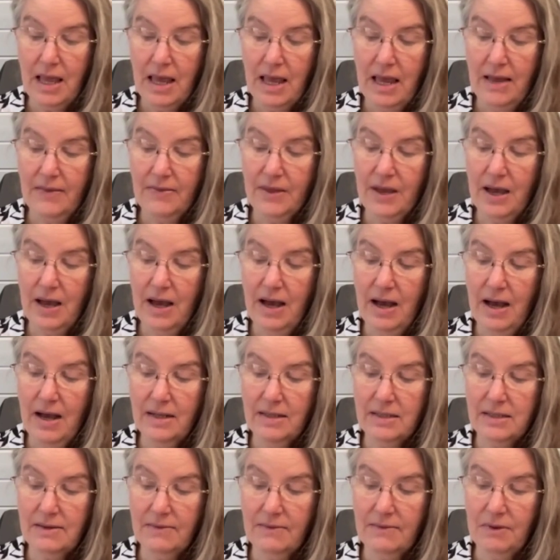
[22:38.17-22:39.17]
And the
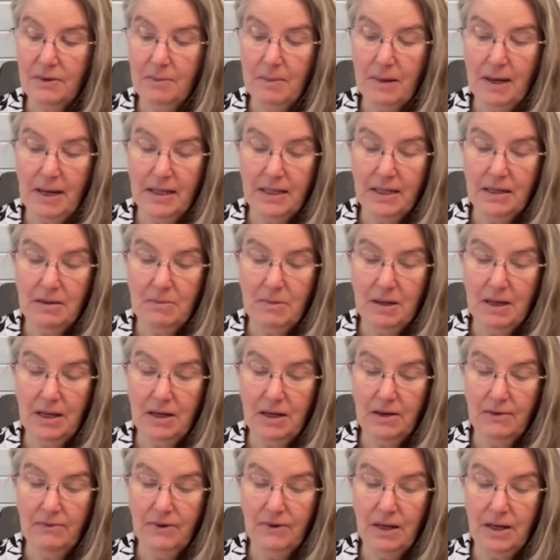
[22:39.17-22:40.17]
hearts of the mighty men
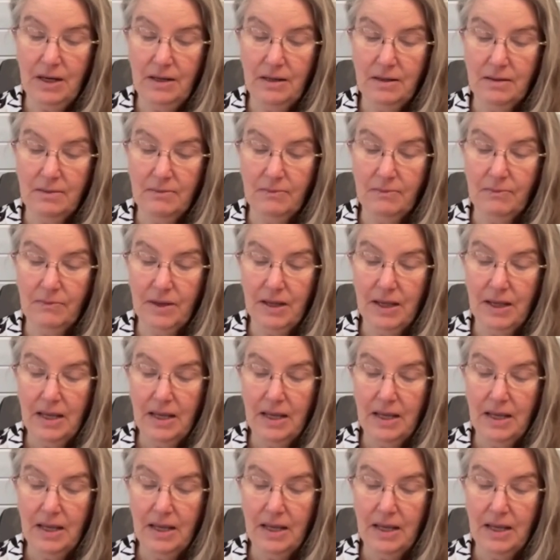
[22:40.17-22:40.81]
of Edom